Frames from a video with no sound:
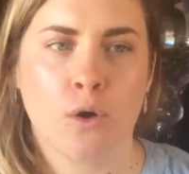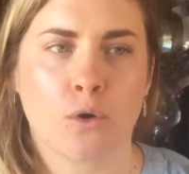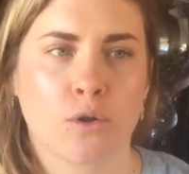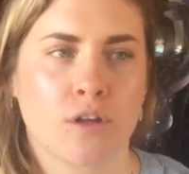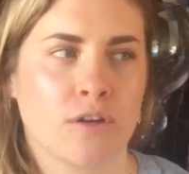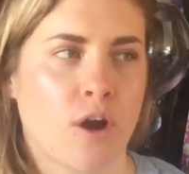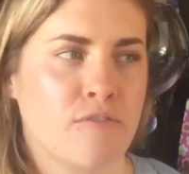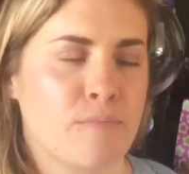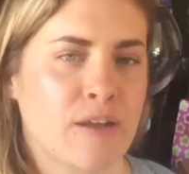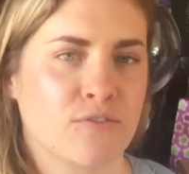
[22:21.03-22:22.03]
or that
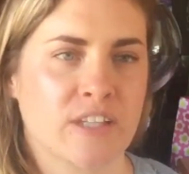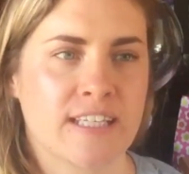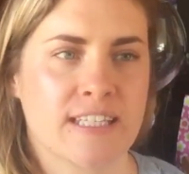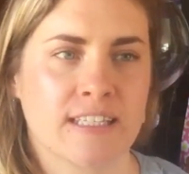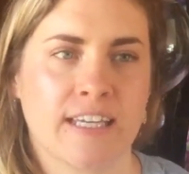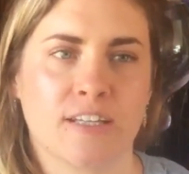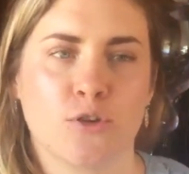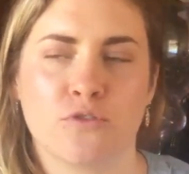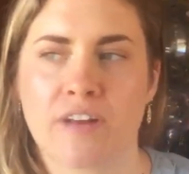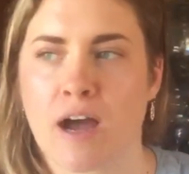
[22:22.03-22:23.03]
I've met fleetingly and
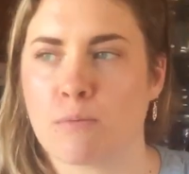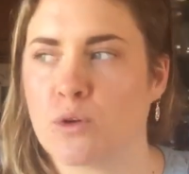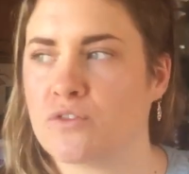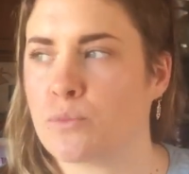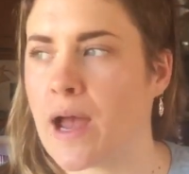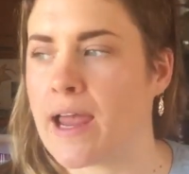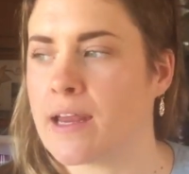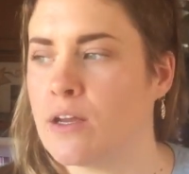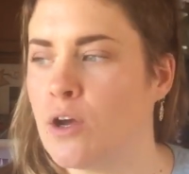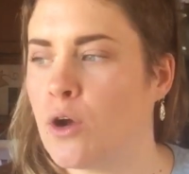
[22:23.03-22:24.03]
who've now moved
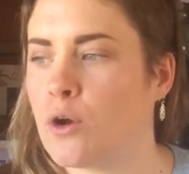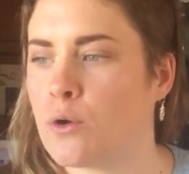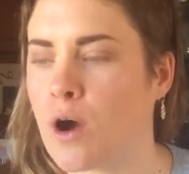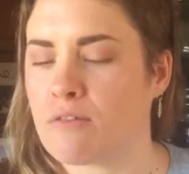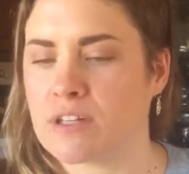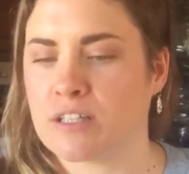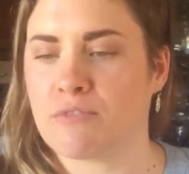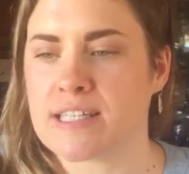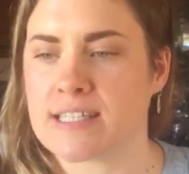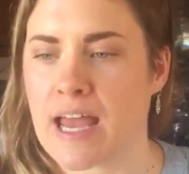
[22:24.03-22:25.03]
away who I really
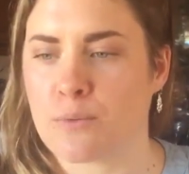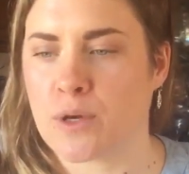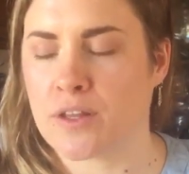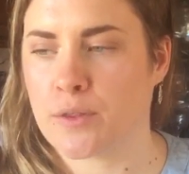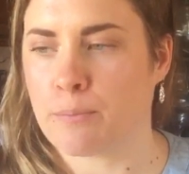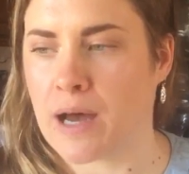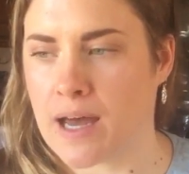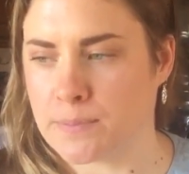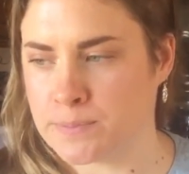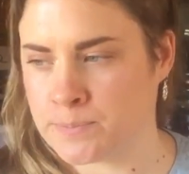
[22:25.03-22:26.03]
resonate with, but